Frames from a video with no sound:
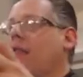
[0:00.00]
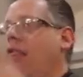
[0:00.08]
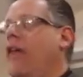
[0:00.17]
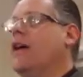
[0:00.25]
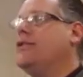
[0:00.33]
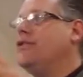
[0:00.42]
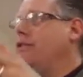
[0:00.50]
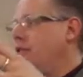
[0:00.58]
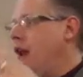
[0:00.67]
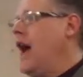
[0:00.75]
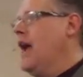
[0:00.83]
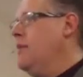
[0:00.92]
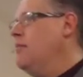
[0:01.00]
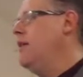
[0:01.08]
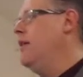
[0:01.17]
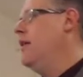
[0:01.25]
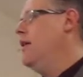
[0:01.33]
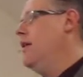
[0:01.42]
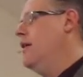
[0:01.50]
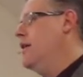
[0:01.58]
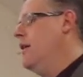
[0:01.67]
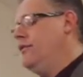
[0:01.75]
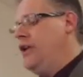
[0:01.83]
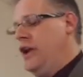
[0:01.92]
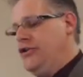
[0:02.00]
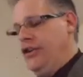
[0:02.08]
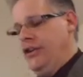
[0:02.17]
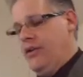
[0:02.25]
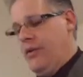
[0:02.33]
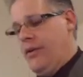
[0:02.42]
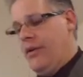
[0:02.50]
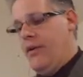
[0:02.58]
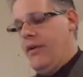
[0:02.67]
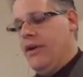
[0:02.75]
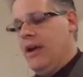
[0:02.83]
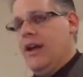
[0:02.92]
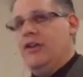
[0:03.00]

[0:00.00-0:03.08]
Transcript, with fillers: this type of teaching going on.